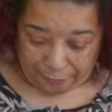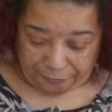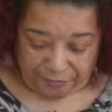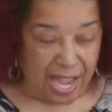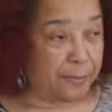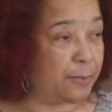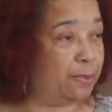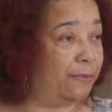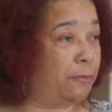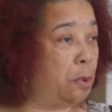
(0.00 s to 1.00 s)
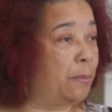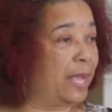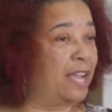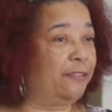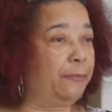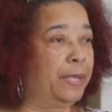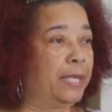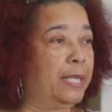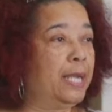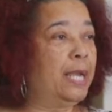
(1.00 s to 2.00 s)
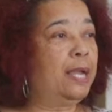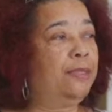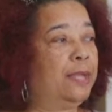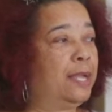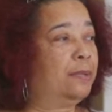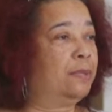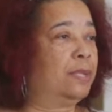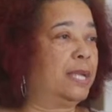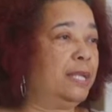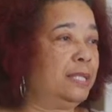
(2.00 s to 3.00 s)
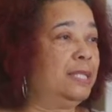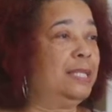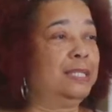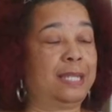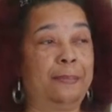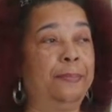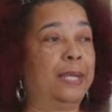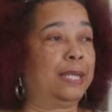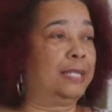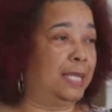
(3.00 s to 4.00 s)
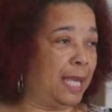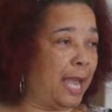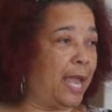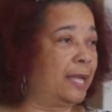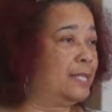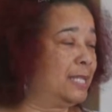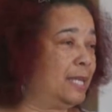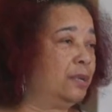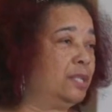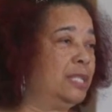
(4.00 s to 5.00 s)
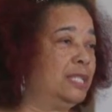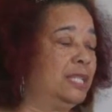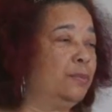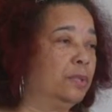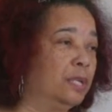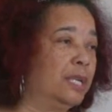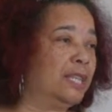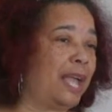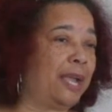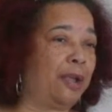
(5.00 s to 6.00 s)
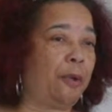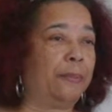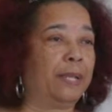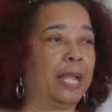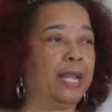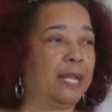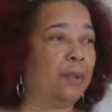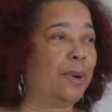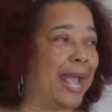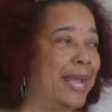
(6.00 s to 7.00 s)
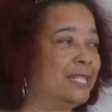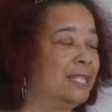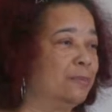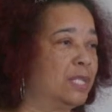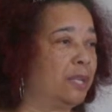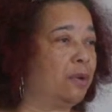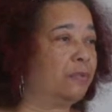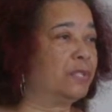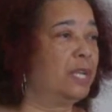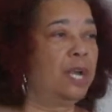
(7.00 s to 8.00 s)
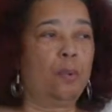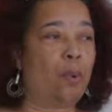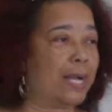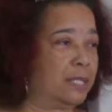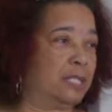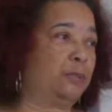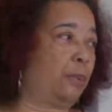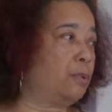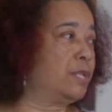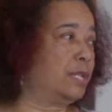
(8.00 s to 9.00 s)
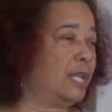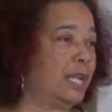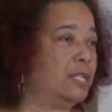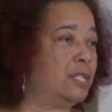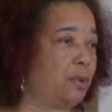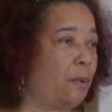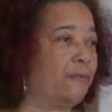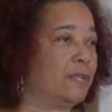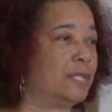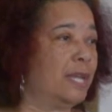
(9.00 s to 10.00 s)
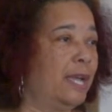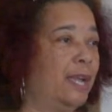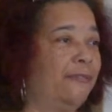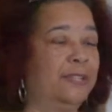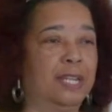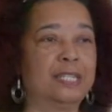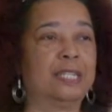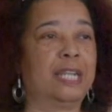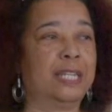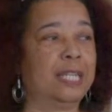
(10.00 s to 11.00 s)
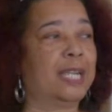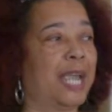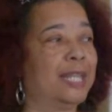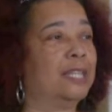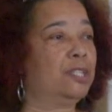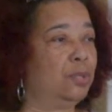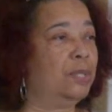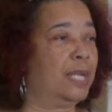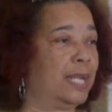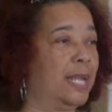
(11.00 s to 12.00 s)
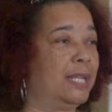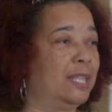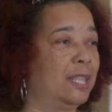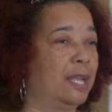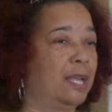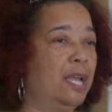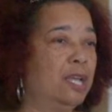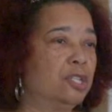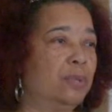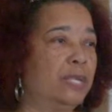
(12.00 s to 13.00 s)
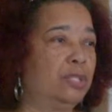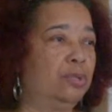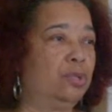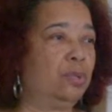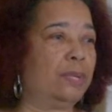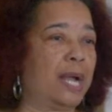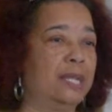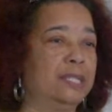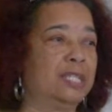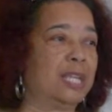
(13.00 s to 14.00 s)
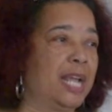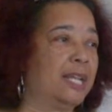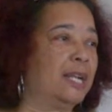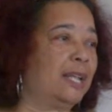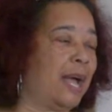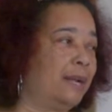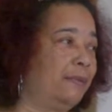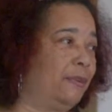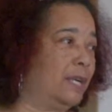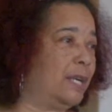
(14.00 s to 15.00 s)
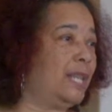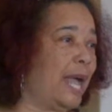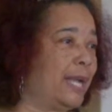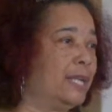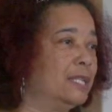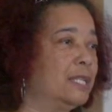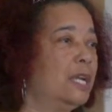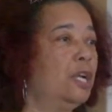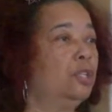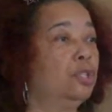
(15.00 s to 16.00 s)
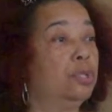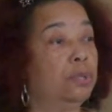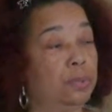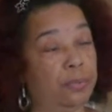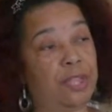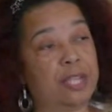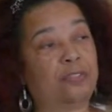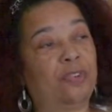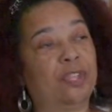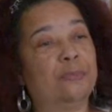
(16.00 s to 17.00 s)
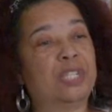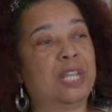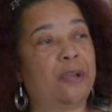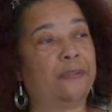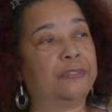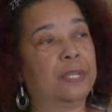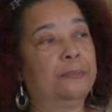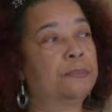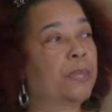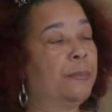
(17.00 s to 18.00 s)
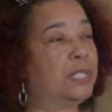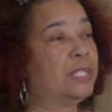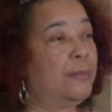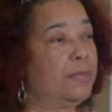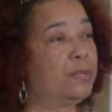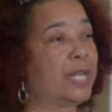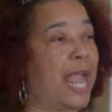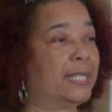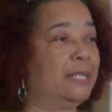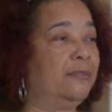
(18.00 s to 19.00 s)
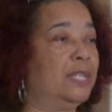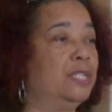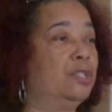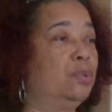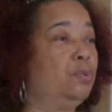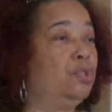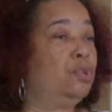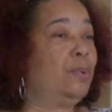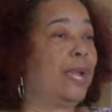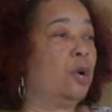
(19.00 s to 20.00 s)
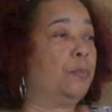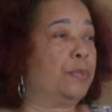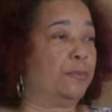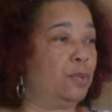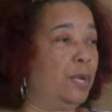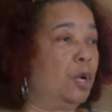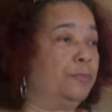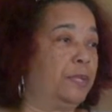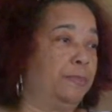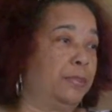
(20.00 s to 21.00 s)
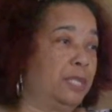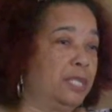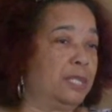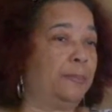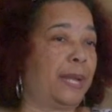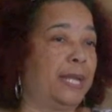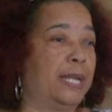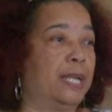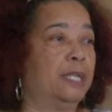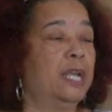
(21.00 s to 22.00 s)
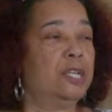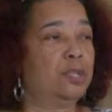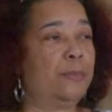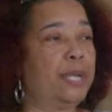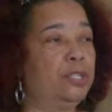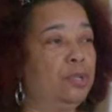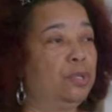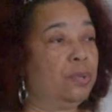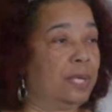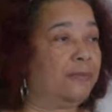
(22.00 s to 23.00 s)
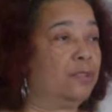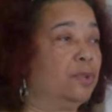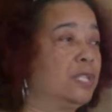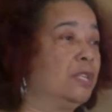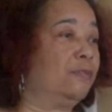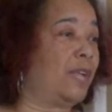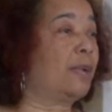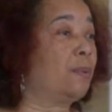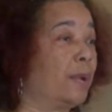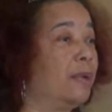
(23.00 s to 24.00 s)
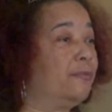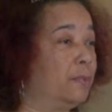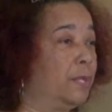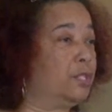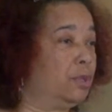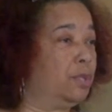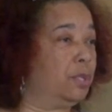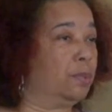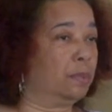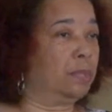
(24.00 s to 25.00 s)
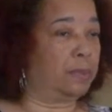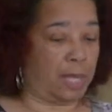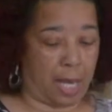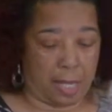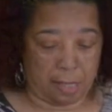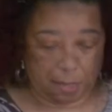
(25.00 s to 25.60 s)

family perform FP, then the entities that be DHEC, CLTC will look at that care plan and they will ask themselves, why does this person need service if it doesn't indicate that you did anything? So as you do it, I understand that a lot of clients do things for themselves, but some of those activities you do help them, you help them participate in. So make sure you're giving yourself that credit for what you do, okay?